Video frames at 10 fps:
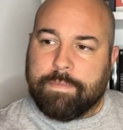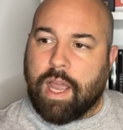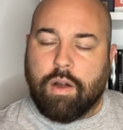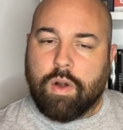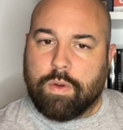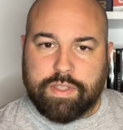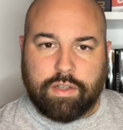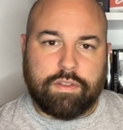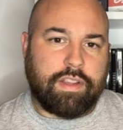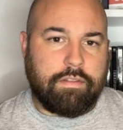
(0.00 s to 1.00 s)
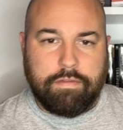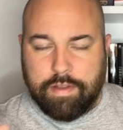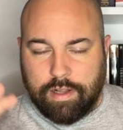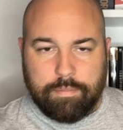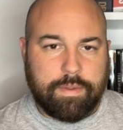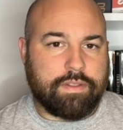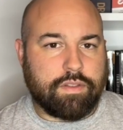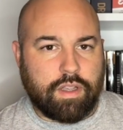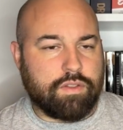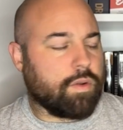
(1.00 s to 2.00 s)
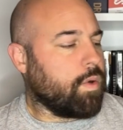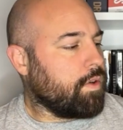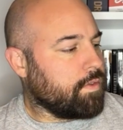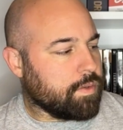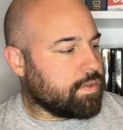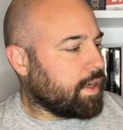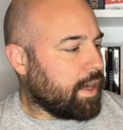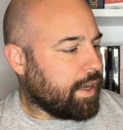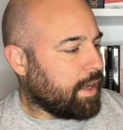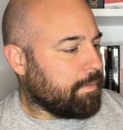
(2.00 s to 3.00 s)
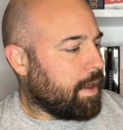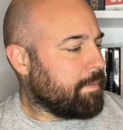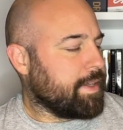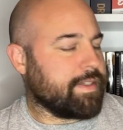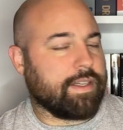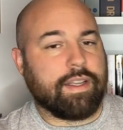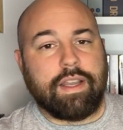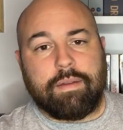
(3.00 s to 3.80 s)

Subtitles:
Arrow, Second Sign Film, and so on. Those are like amazing.